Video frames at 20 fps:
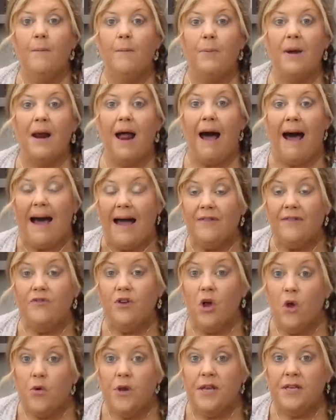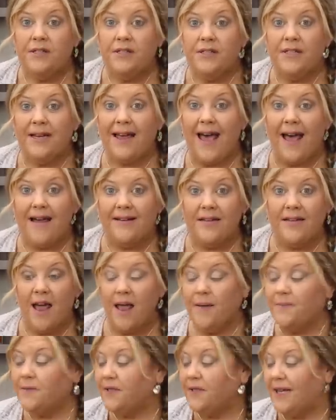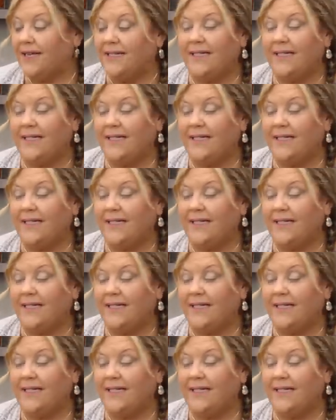but I've noticed at times that they